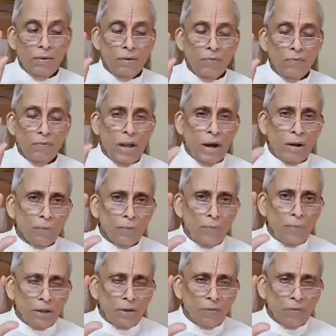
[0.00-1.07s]
We have to
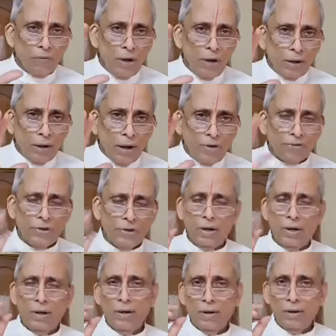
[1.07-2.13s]
make a filtration
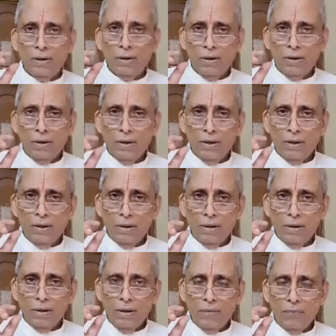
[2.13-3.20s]

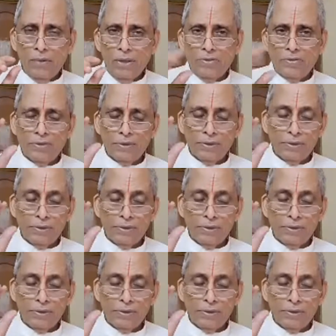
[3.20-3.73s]
of this.